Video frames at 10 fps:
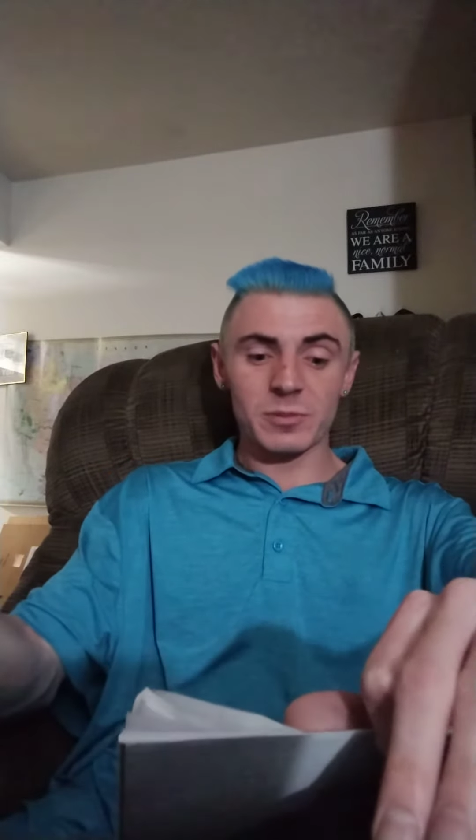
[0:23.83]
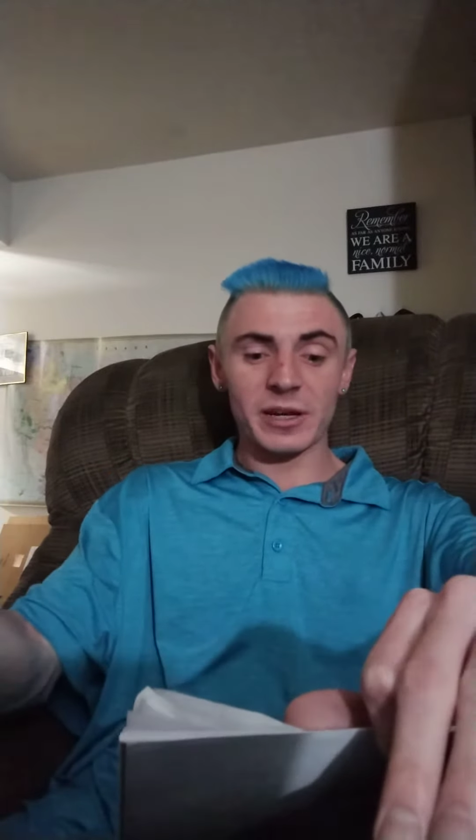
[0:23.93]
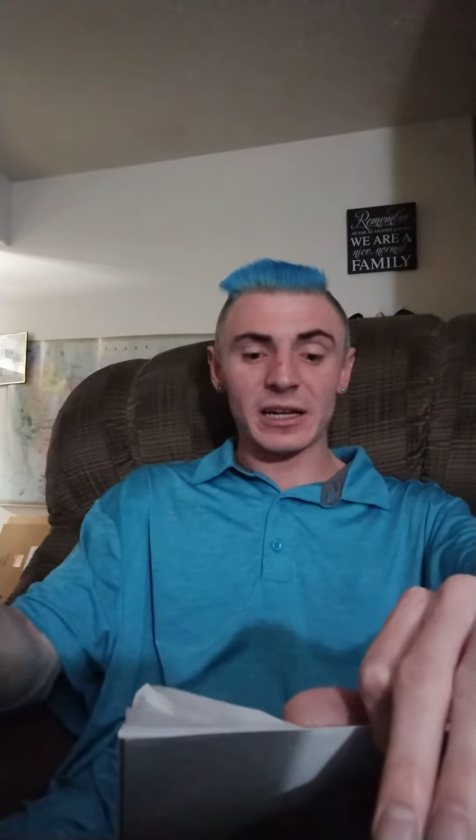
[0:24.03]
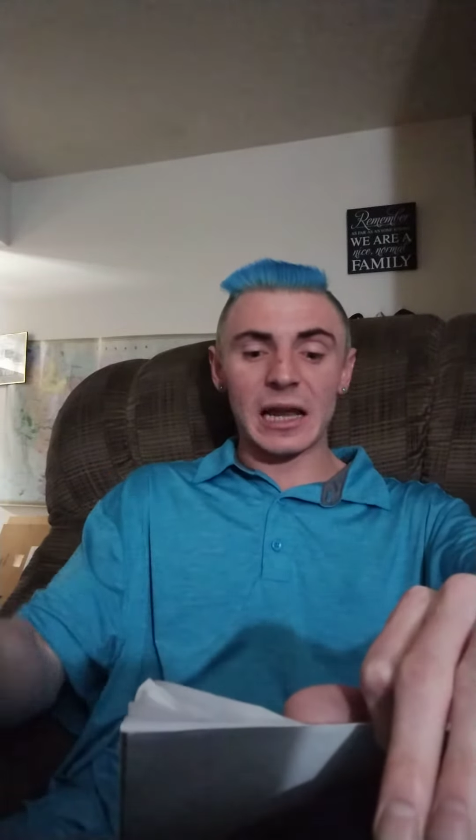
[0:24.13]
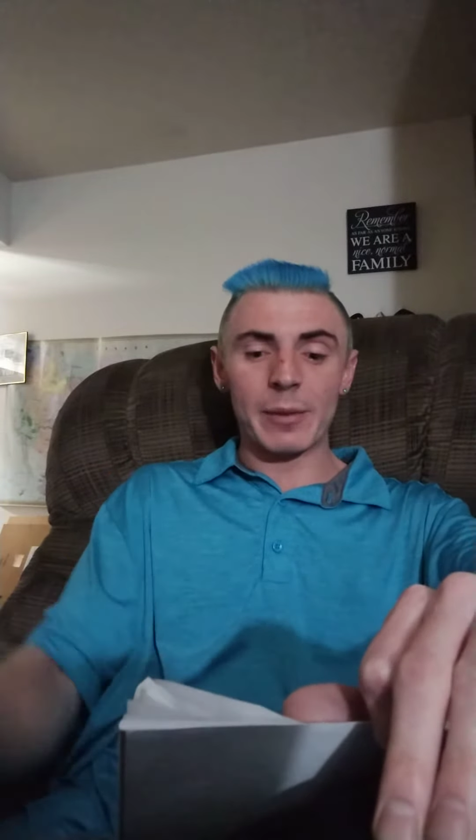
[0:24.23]
is
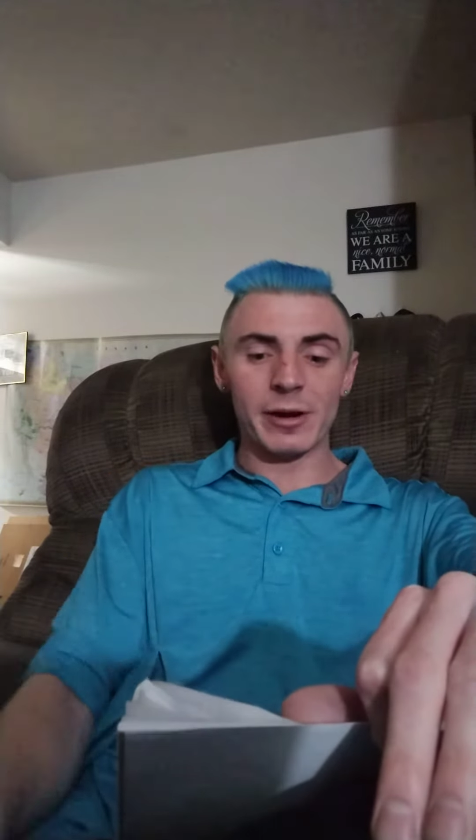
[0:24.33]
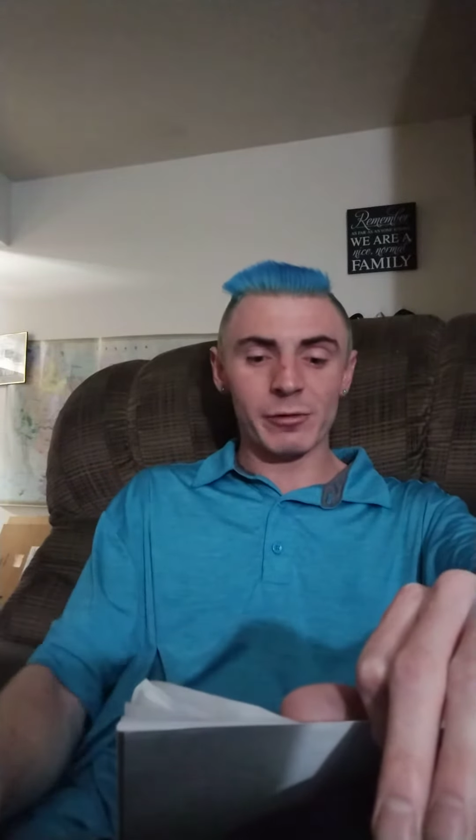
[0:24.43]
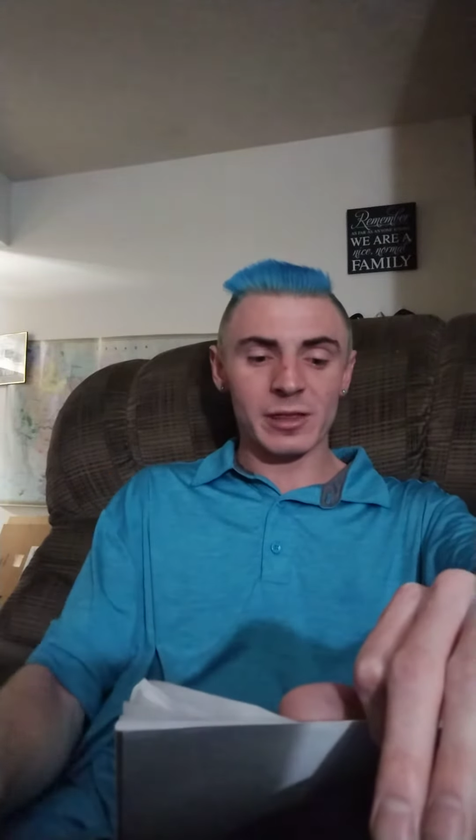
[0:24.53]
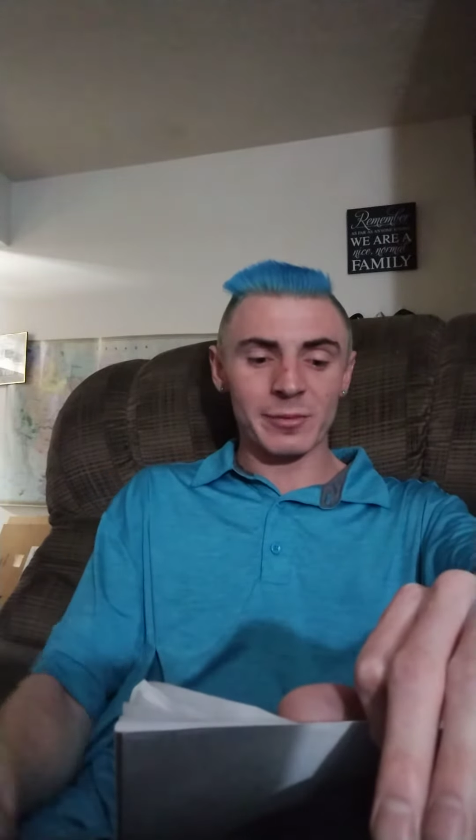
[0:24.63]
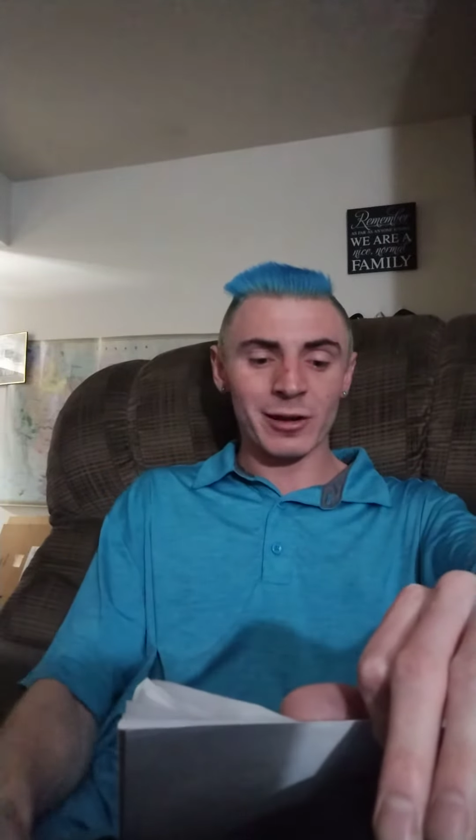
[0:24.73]
being
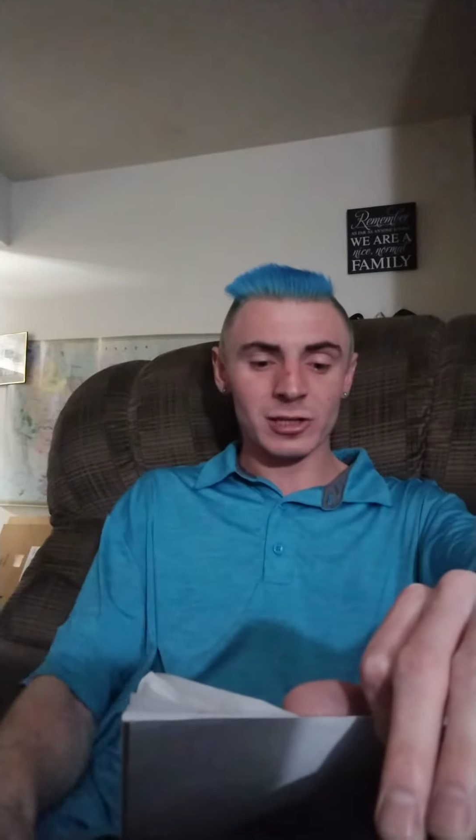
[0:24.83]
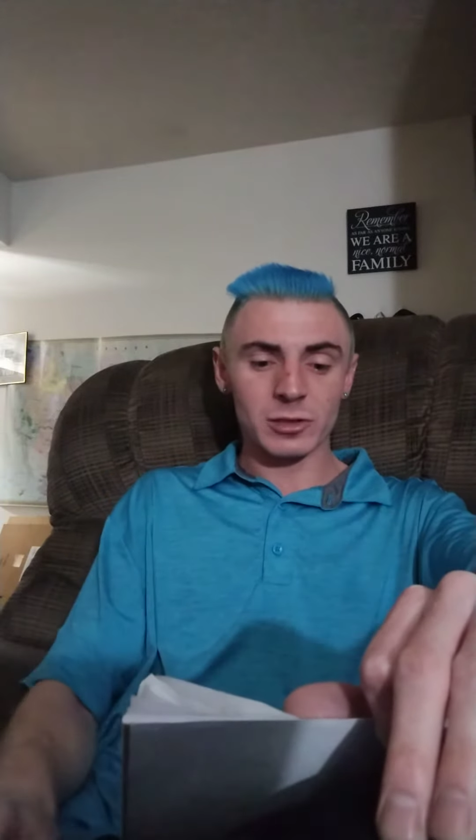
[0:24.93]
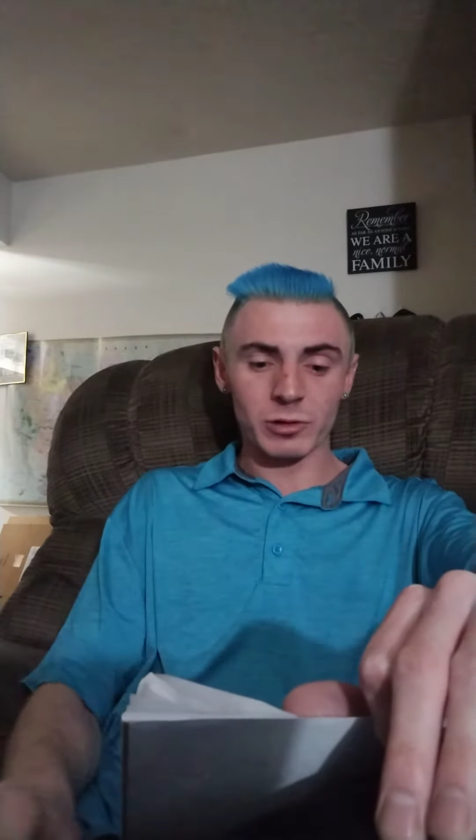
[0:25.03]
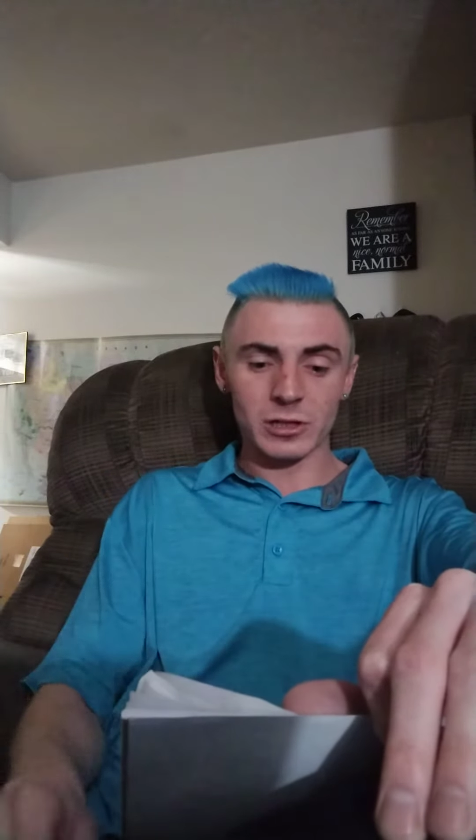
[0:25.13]
inhibited with hypnosis,